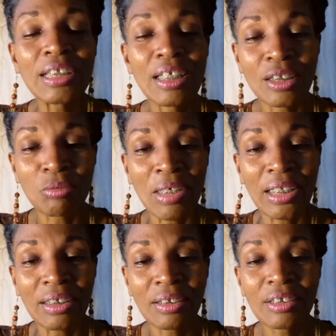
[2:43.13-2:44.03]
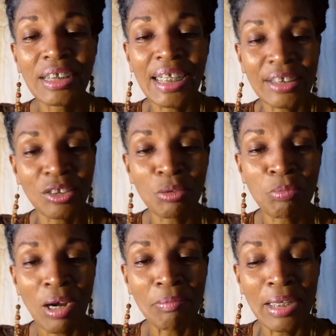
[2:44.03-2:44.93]
does well. She has no
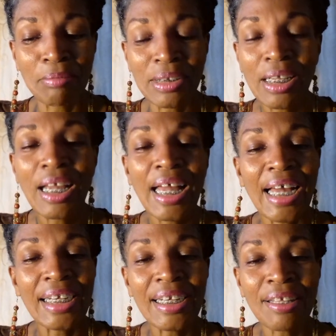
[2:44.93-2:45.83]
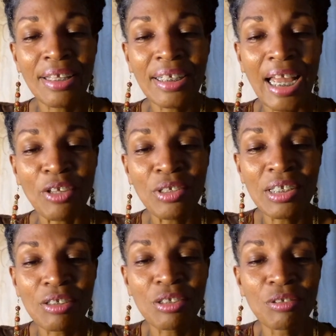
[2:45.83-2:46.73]
problems. Another thing that you
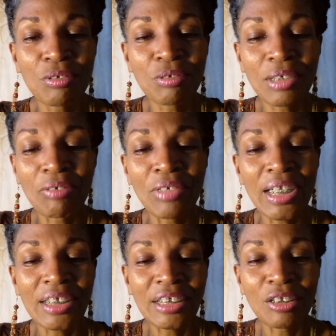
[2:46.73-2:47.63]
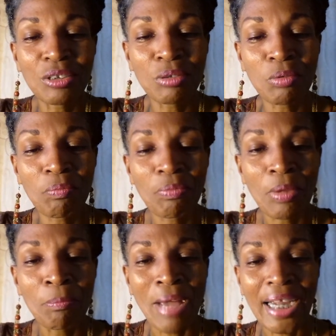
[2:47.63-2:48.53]
need to do in relation to
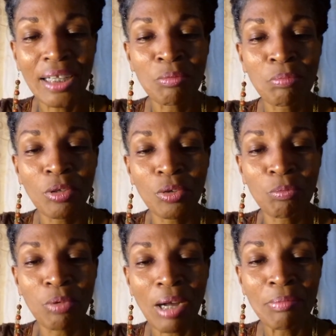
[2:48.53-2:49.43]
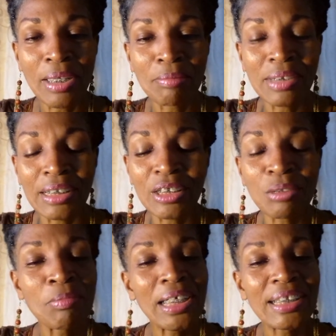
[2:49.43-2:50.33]
back and bone problems is
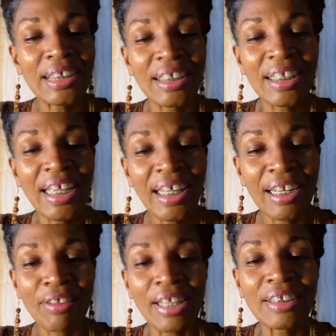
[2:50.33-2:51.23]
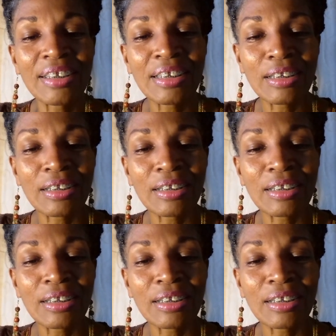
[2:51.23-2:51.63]
to maintain the health and